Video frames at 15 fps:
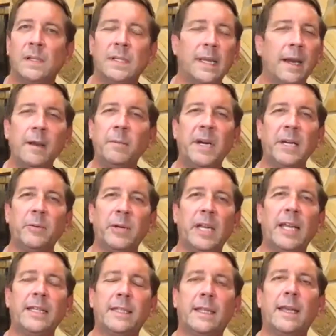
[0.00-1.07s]
Does anybody
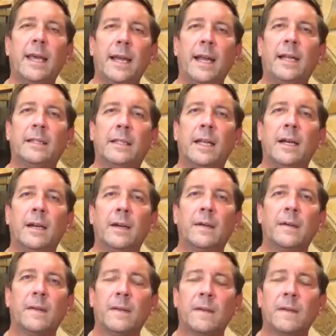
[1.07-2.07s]
relate to that out there?